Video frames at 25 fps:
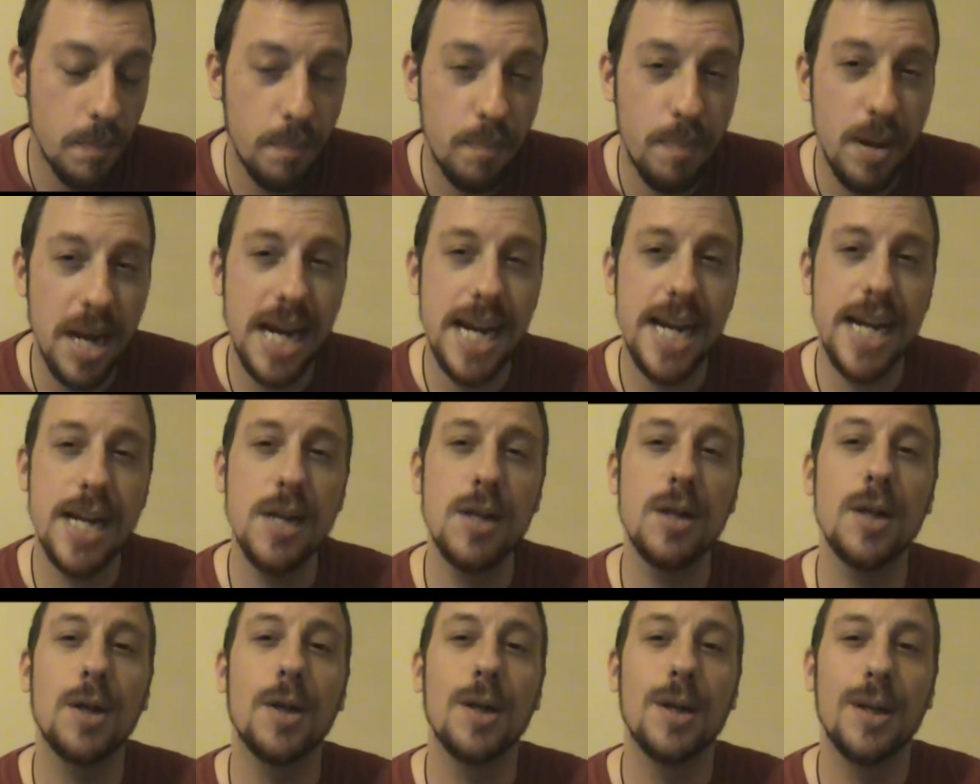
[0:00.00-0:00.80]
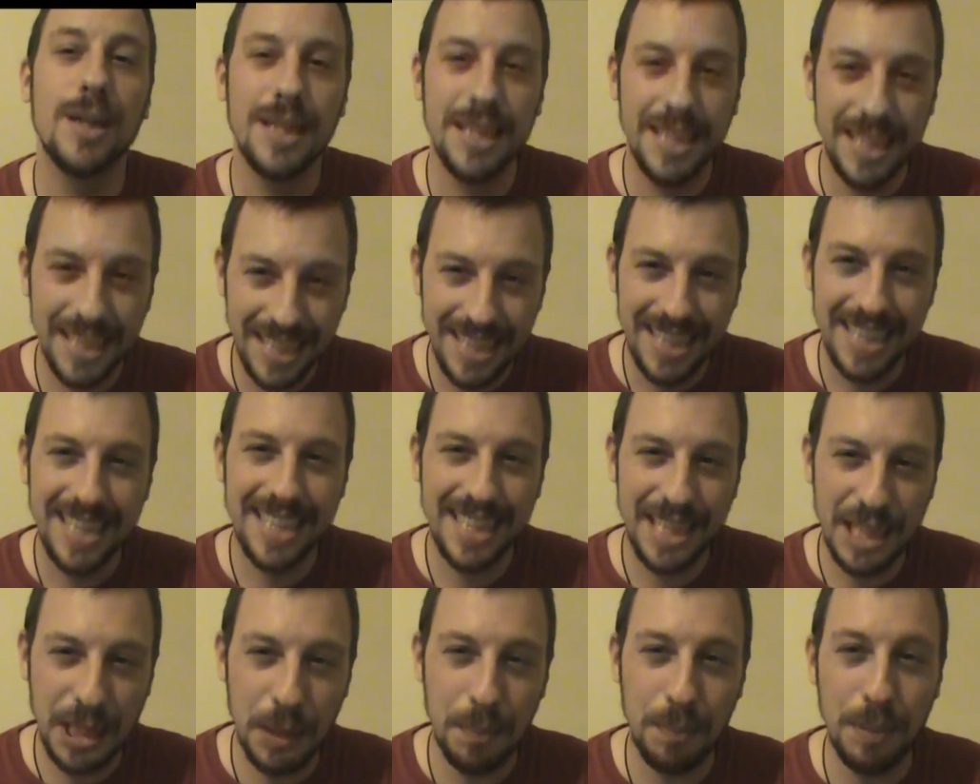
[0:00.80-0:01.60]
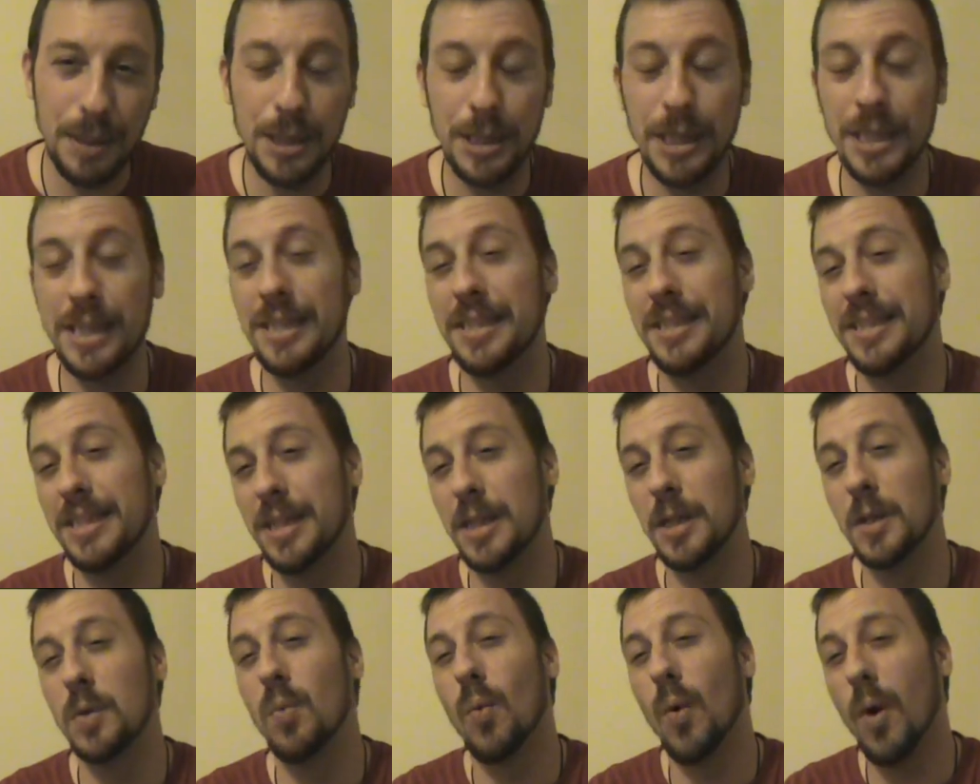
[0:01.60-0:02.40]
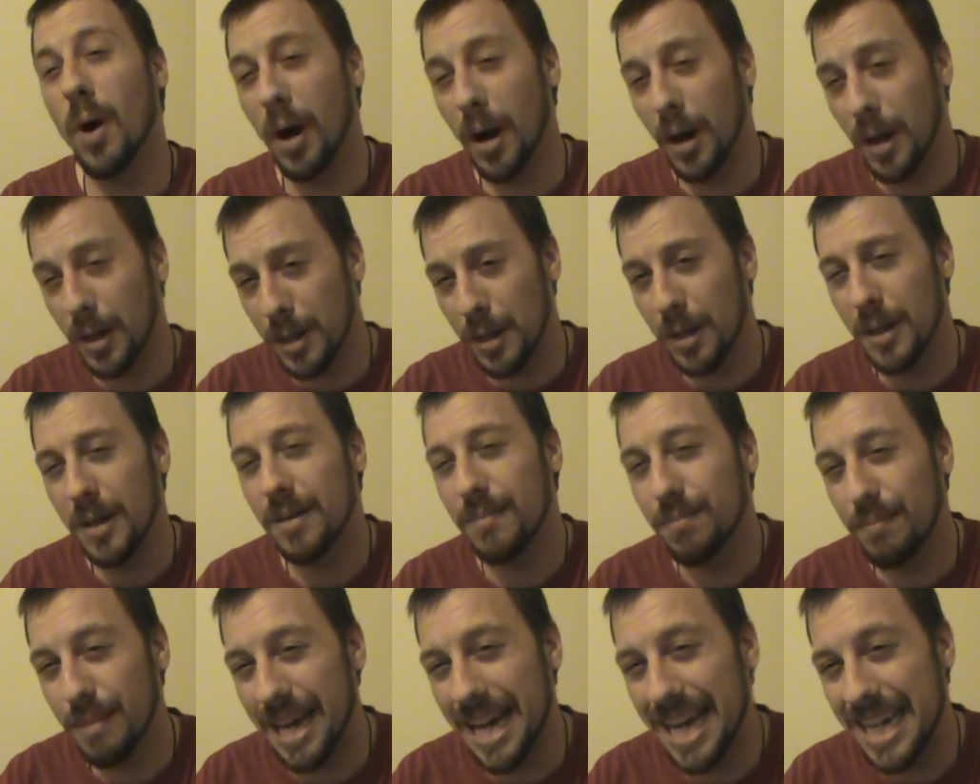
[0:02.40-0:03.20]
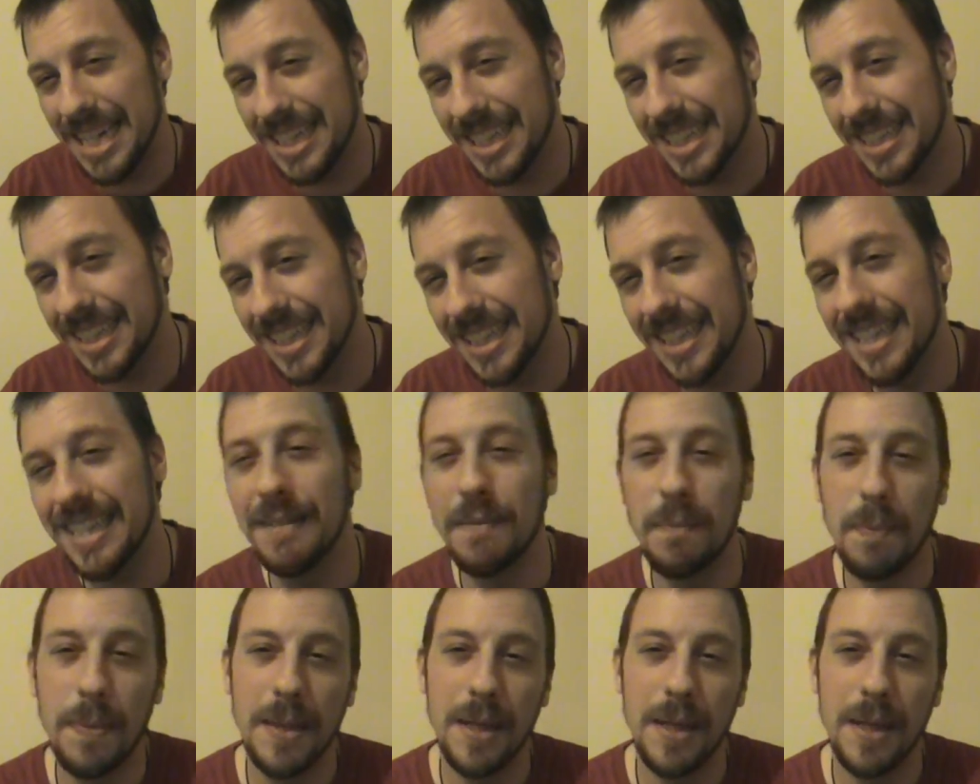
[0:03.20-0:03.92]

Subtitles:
Beer could be considered water magically.